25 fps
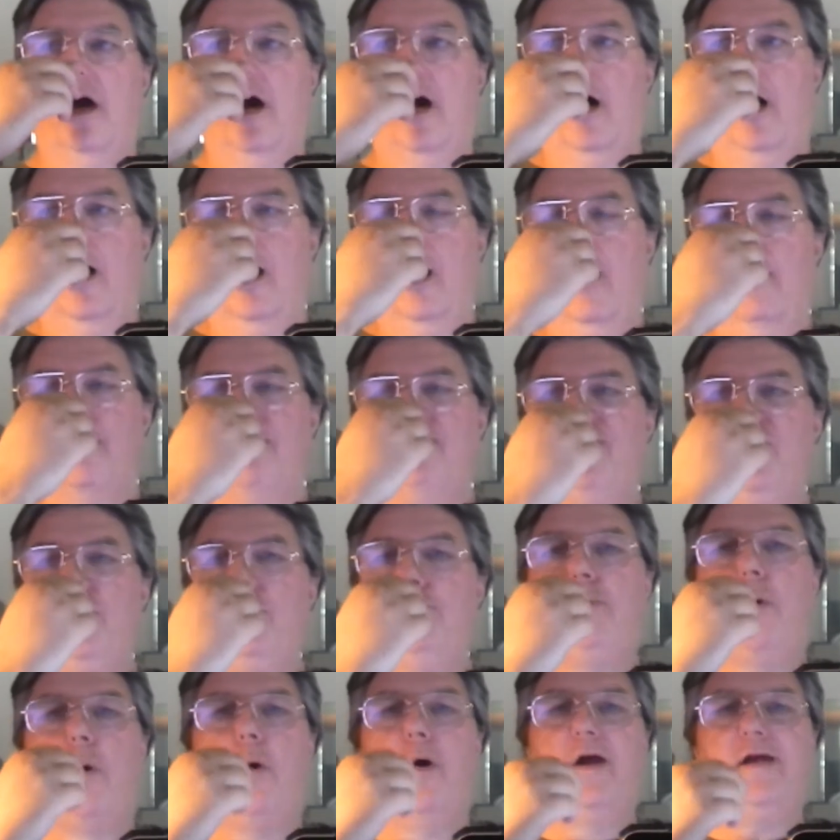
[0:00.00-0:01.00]
uh,
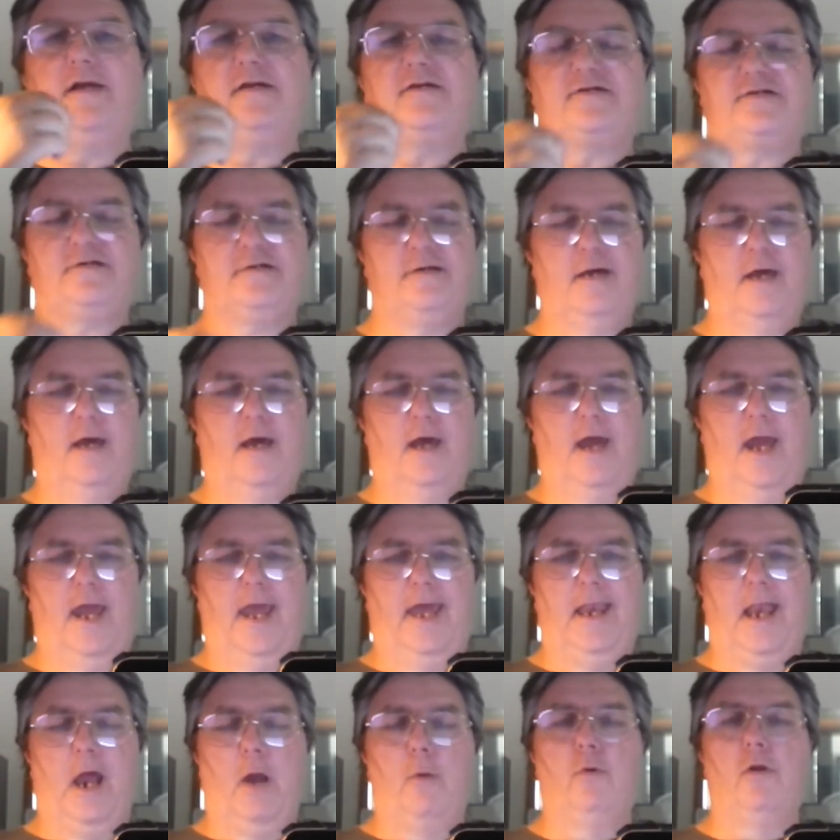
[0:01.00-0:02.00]
viewpoints,
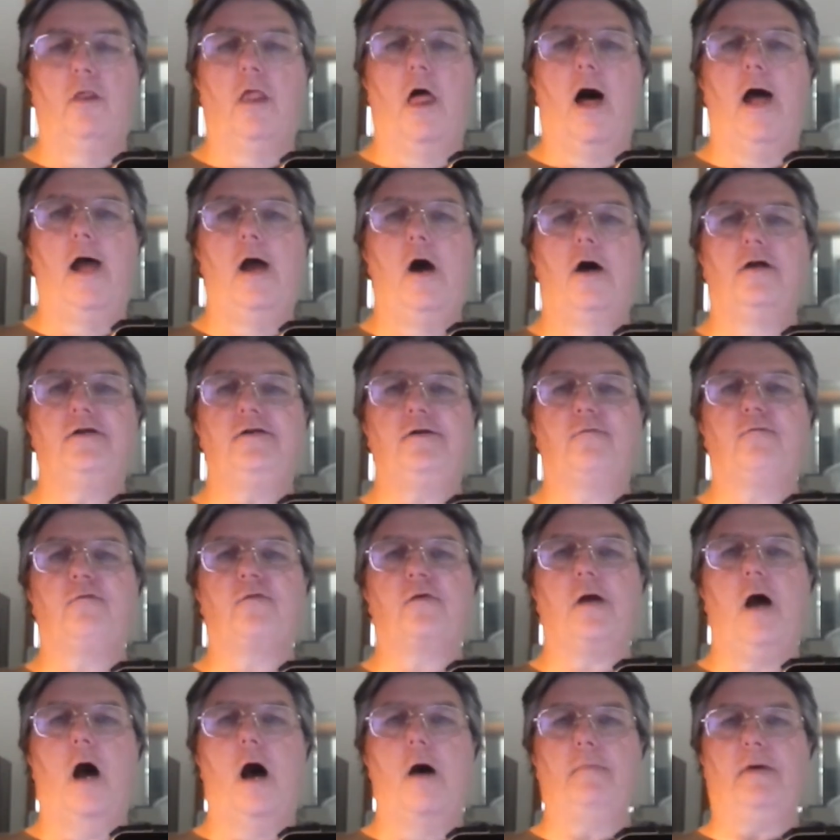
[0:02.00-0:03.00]
and I rely on you for
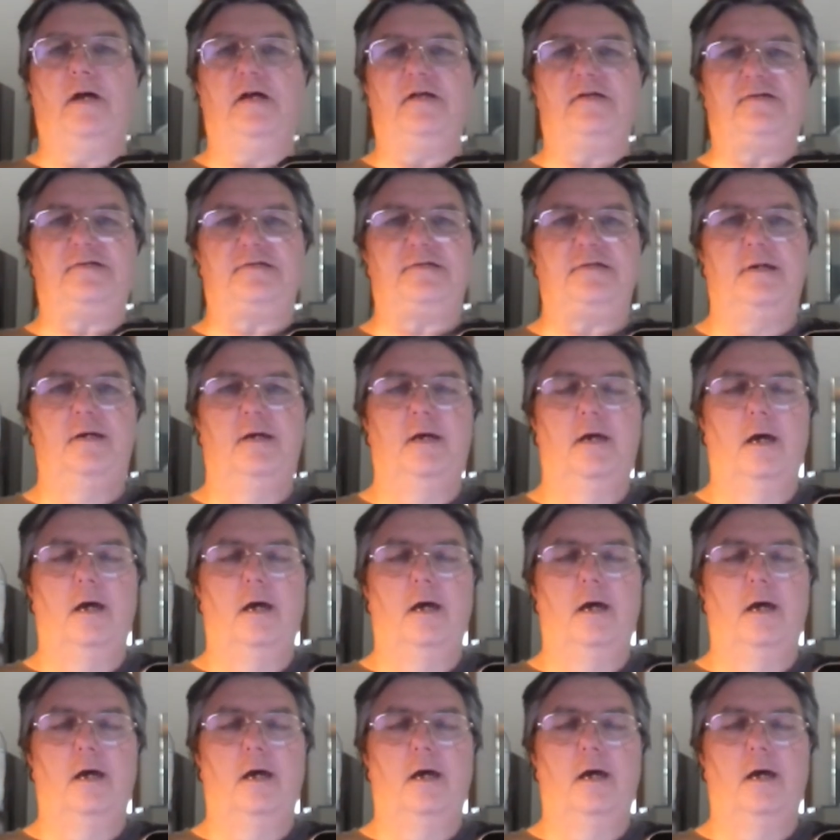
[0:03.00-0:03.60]
comments.